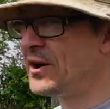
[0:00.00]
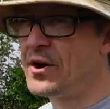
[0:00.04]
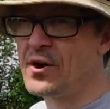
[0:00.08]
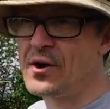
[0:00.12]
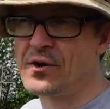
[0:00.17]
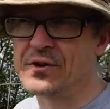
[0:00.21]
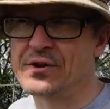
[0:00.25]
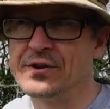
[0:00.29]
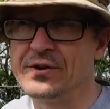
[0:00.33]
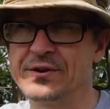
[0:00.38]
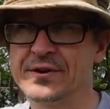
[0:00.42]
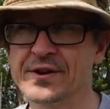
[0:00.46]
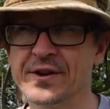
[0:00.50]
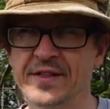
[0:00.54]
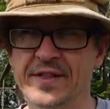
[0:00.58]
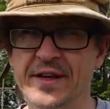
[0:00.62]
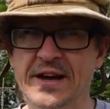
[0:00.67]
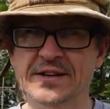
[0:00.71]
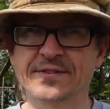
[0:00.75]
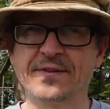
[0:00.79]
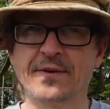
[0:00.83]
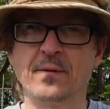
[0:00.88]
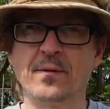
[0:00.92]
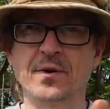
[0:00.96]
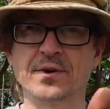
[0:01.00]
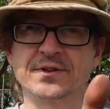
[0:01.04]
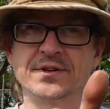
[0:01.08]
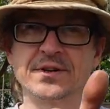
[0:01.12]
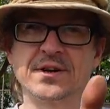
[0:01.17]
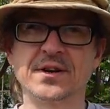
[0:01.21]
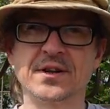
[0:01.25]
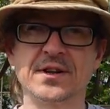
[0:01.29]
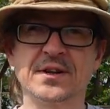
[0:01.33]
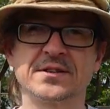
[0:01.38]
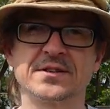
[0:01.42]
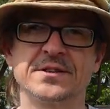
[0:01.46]
All good. Thanks for
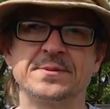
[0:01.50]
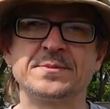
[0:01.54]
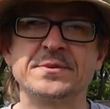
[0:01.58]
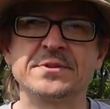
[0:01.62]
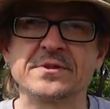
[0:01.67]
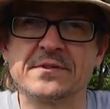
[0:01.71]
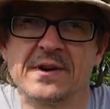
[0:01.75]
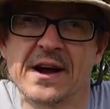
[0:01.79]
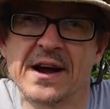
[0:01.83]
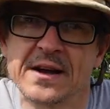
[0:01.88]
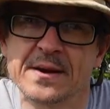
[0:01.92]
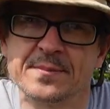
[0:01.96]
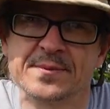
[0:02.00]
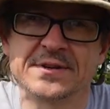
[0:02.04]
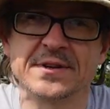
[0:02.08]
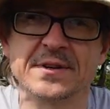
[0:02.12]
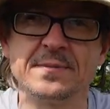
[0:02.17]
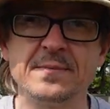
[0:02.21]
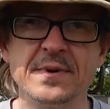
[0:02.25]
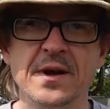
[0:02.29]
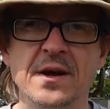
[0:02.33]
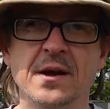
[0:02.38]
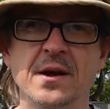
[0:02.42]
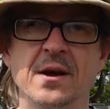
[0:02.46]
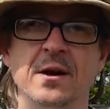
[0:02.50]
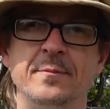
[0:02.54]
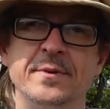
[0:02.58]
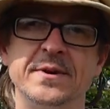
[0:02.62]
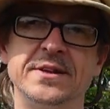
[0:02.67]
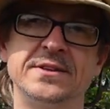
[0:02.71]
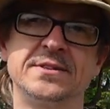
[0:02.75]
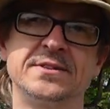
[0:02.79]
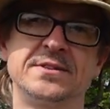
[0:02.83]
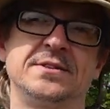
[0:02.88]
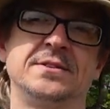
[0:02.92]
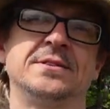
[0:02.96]
watching. Click subscribe. Send me a
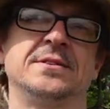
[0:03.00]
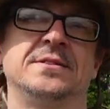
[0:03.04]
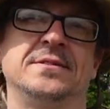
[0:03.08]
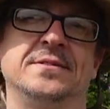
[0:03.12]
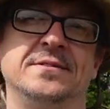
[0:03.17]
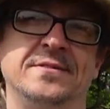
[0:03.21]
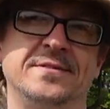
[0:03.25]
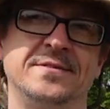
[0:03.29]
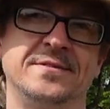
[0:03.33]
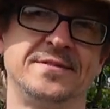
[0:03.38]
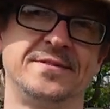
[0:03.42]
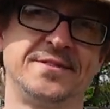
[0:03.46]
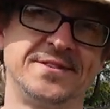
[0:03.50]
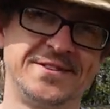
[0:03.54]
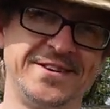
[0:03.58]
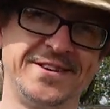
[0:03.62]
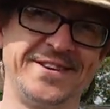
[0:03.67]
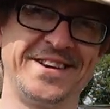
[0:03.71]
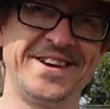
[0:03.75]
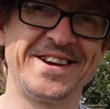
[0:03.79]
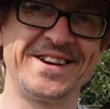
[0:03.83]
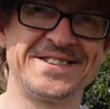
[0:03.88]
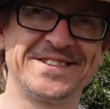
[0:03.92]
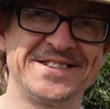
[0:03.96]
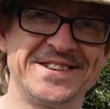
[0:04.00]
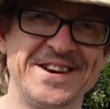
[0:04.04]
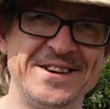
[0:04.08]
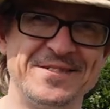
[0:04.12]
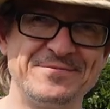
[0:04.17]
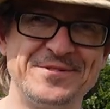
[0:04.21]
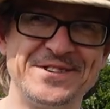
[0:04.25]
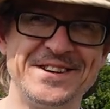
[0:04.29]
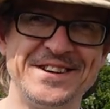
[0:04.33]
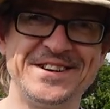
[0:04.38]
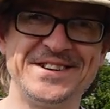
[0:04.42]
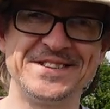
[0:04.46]
comment. See you next time.
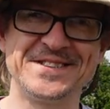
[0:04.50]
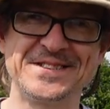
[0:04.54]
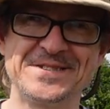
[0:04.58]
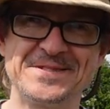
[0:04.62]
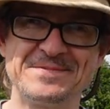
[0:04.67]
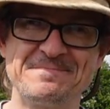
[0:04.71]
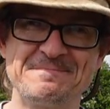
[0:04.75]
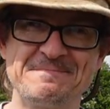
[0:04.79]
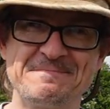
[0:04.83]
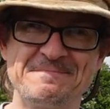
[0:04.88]
Cheers.